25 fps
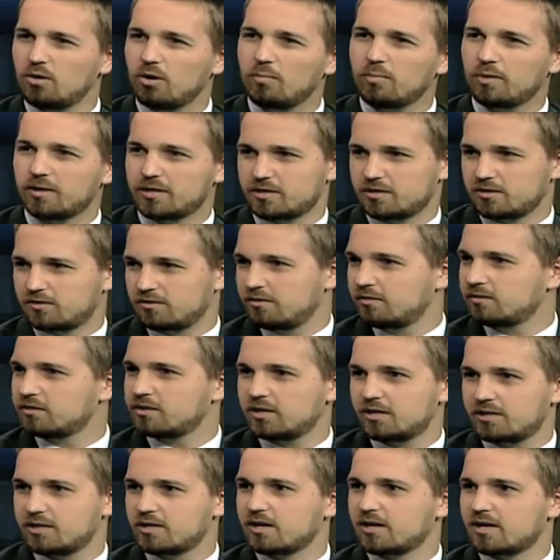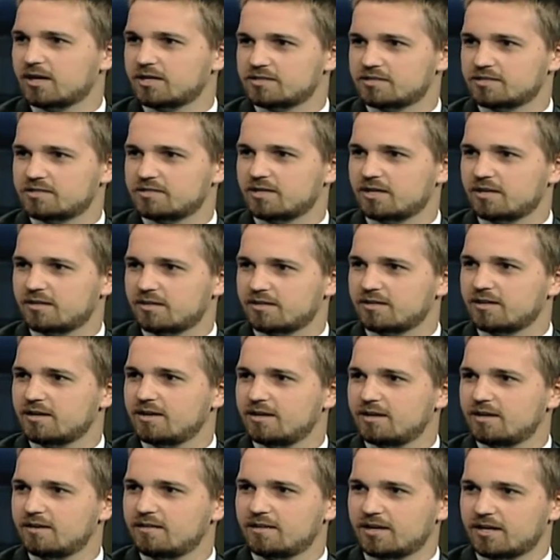can look you in the eyes and say that
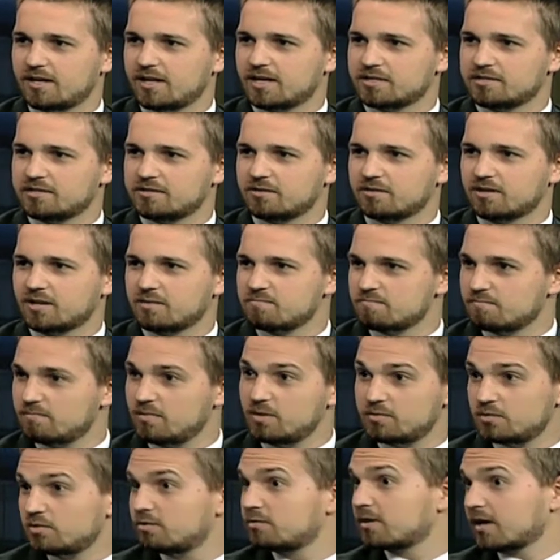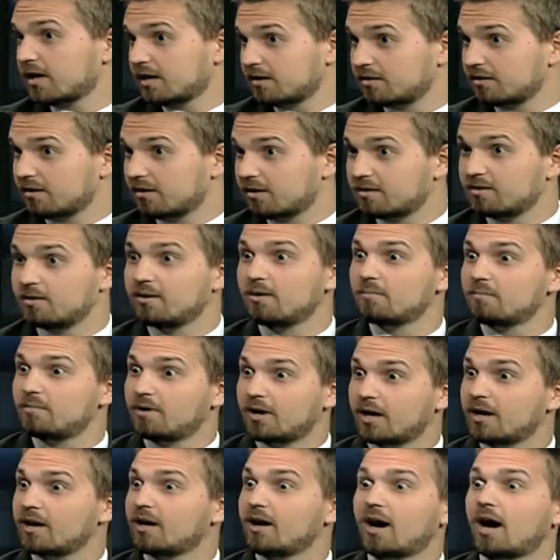that's okay. Maybe you can, Don.
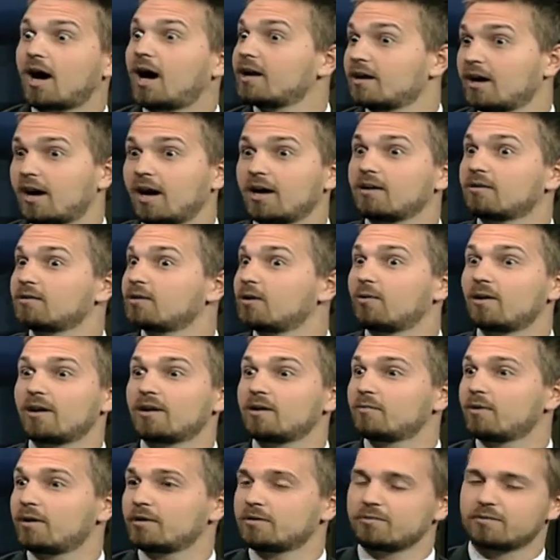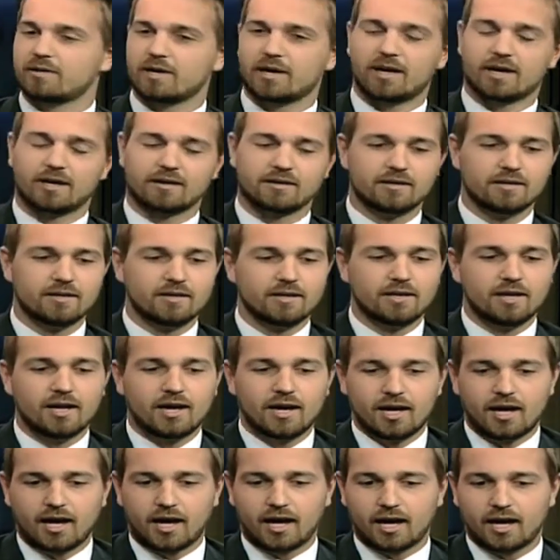I don't know anyone who can.
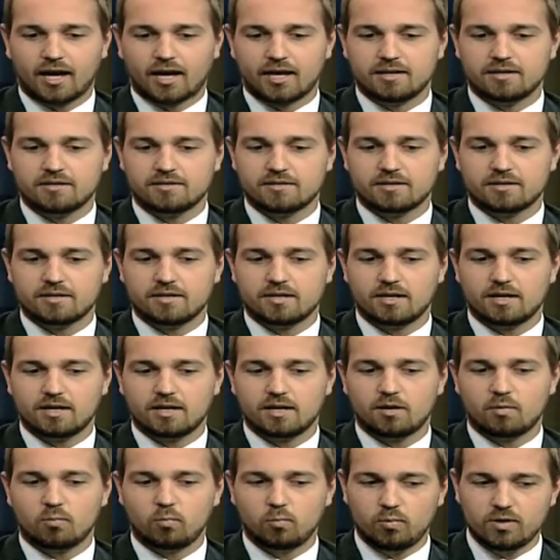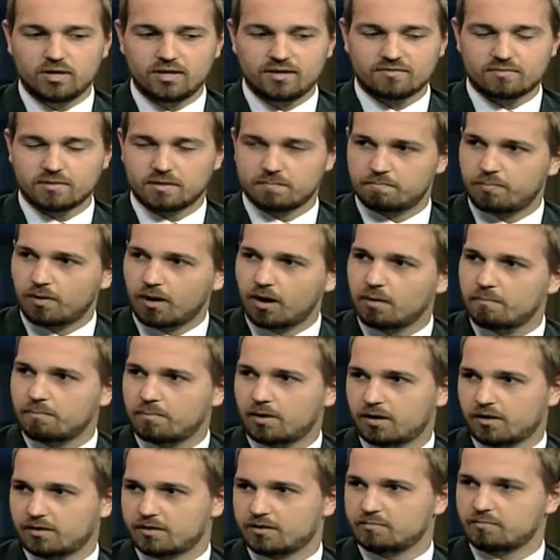And we've been
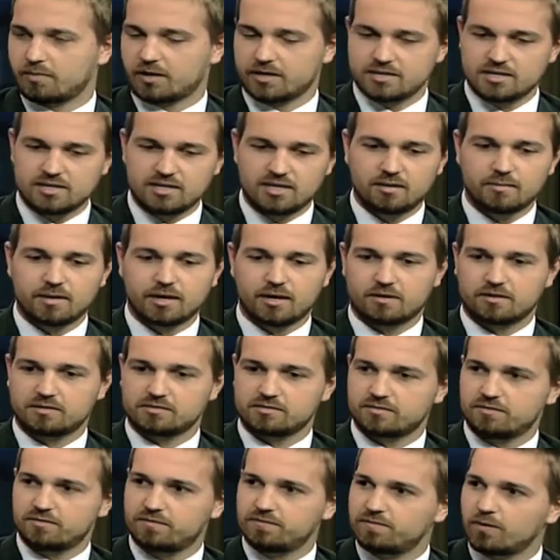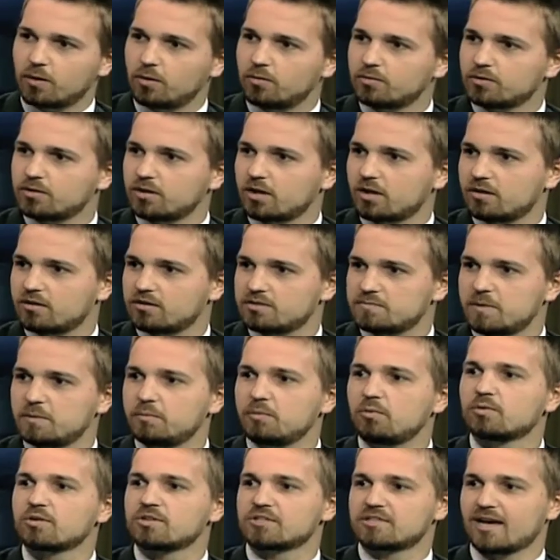bombarded by emails, phone calls. People
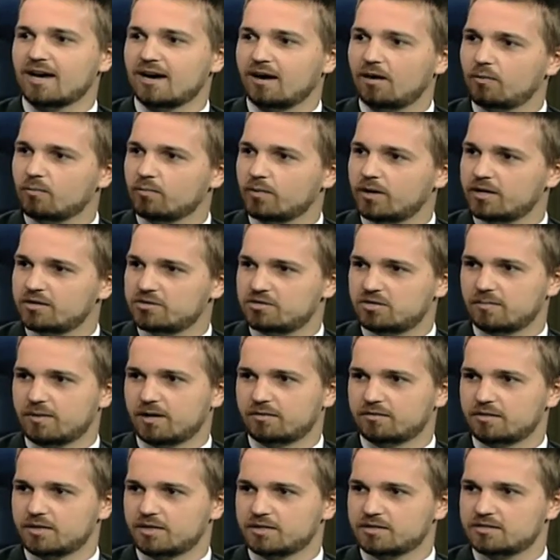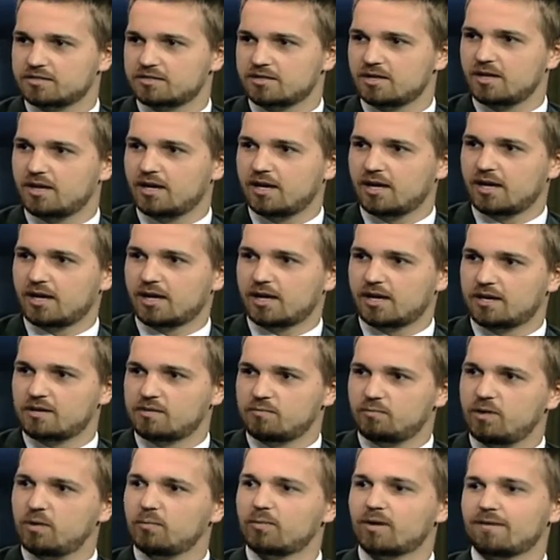were just outraged about this. And
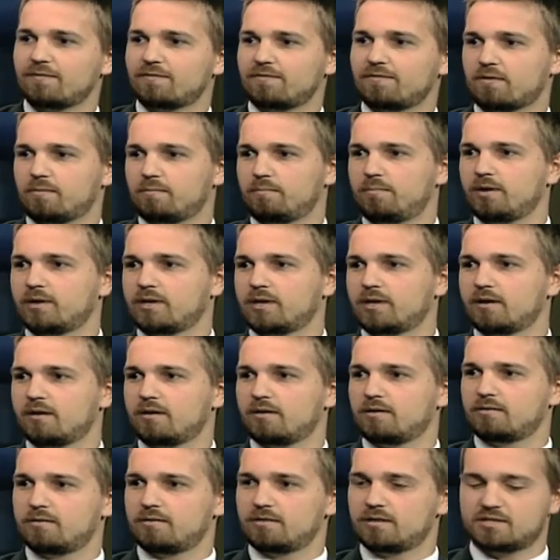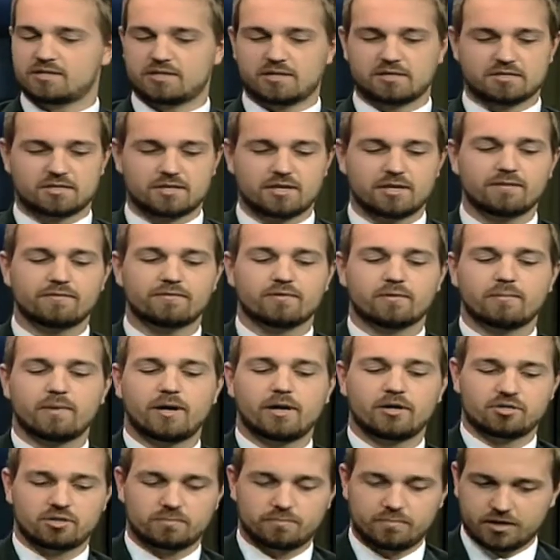we went from putting out this as an
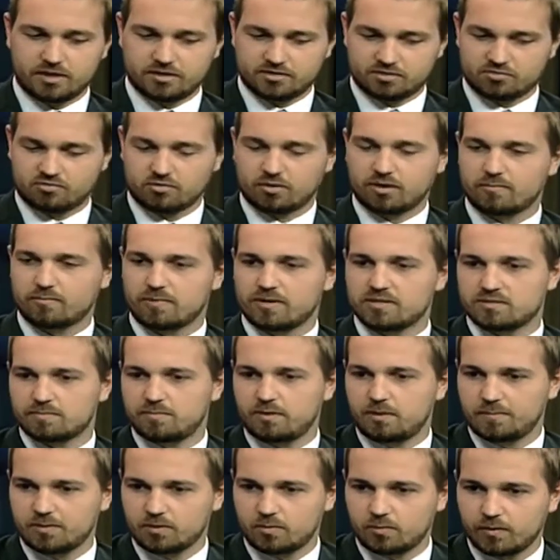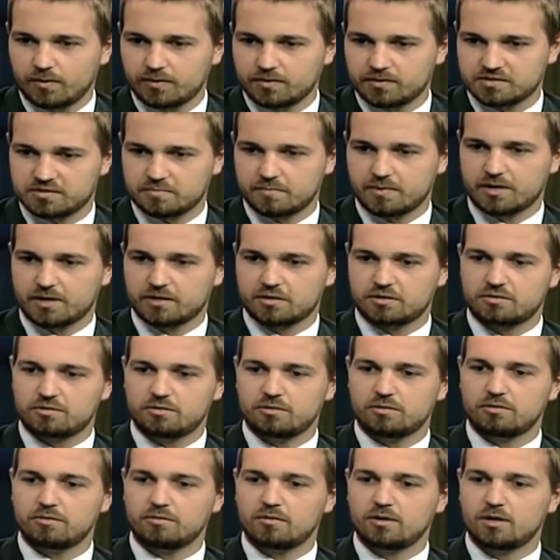information piece to try and raise some public awareness about it
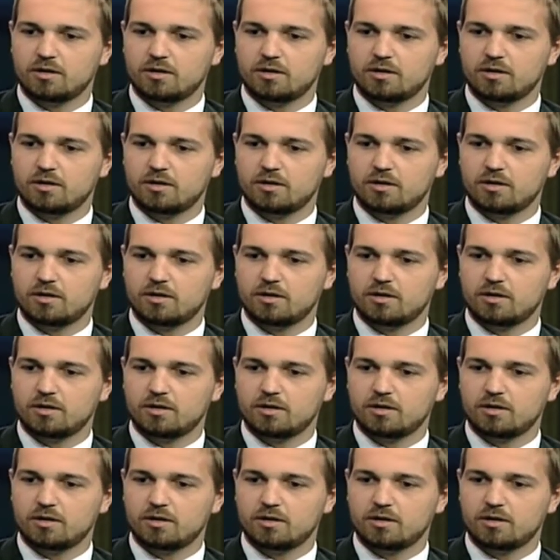to